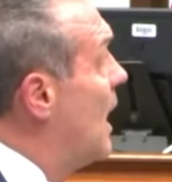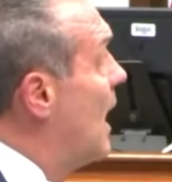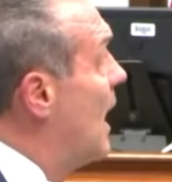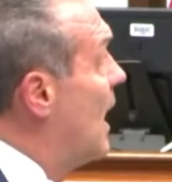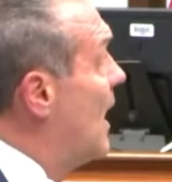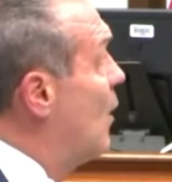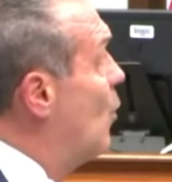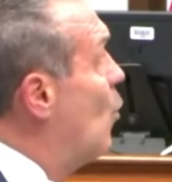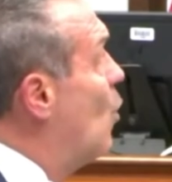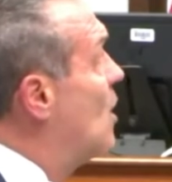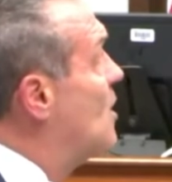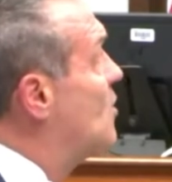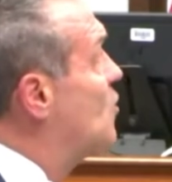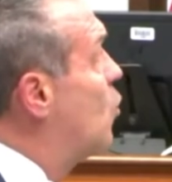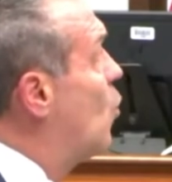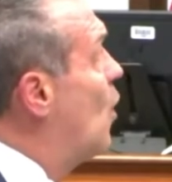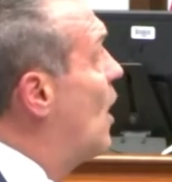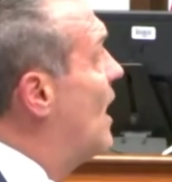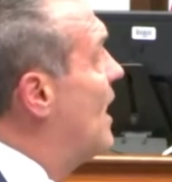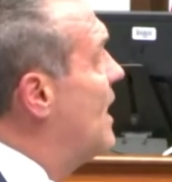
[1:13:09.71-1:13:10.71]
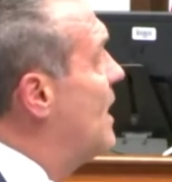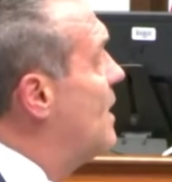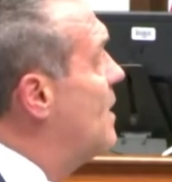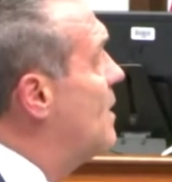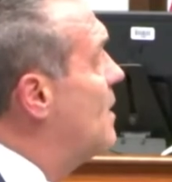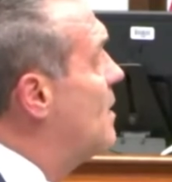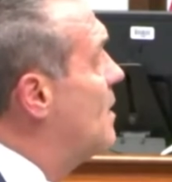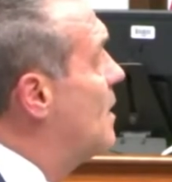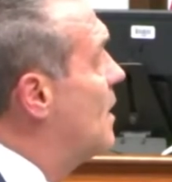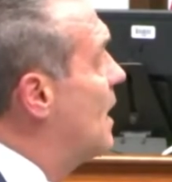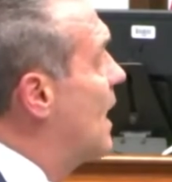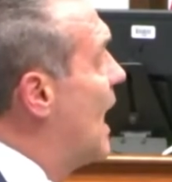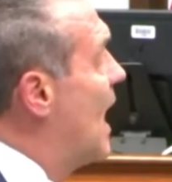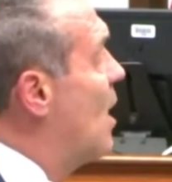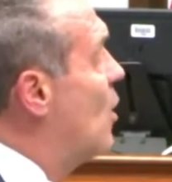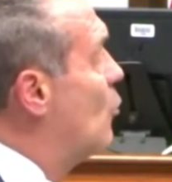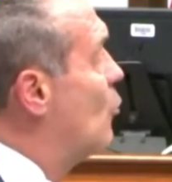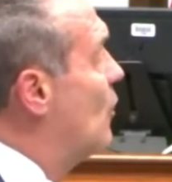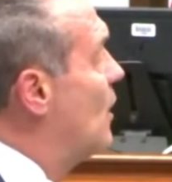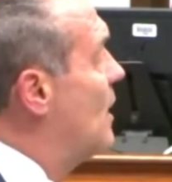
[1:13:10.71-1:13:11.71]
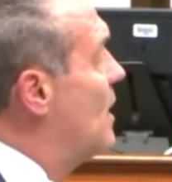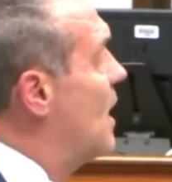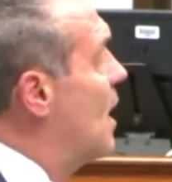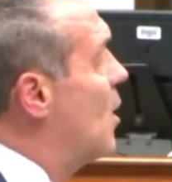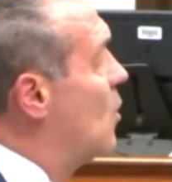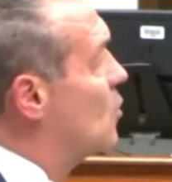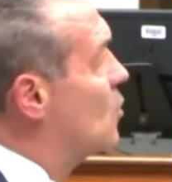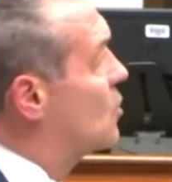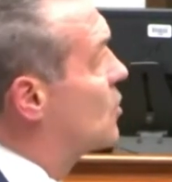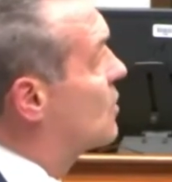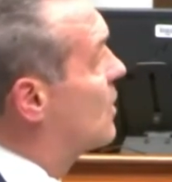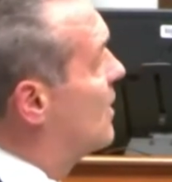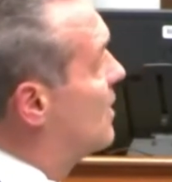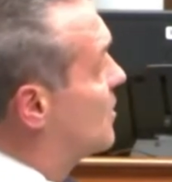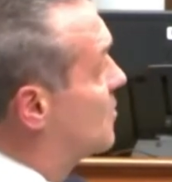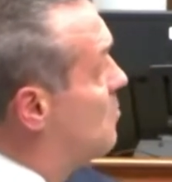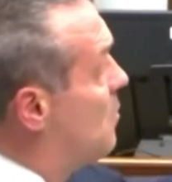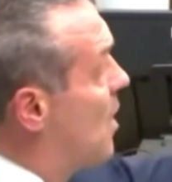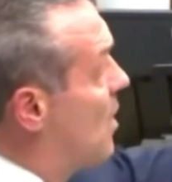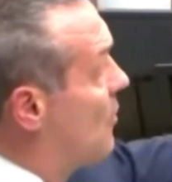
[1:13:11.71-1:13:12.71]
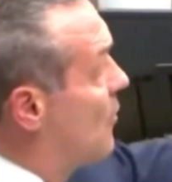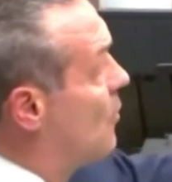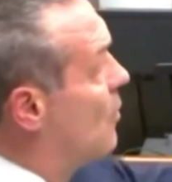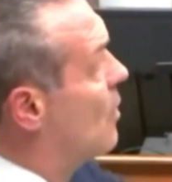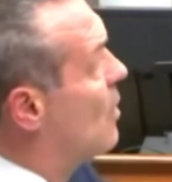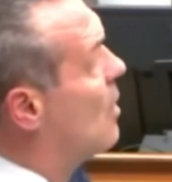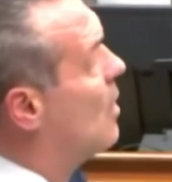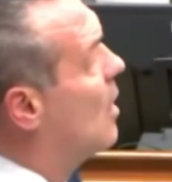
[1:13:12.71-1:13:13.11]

and at 1:20, Kyle Rittenhouse and his mother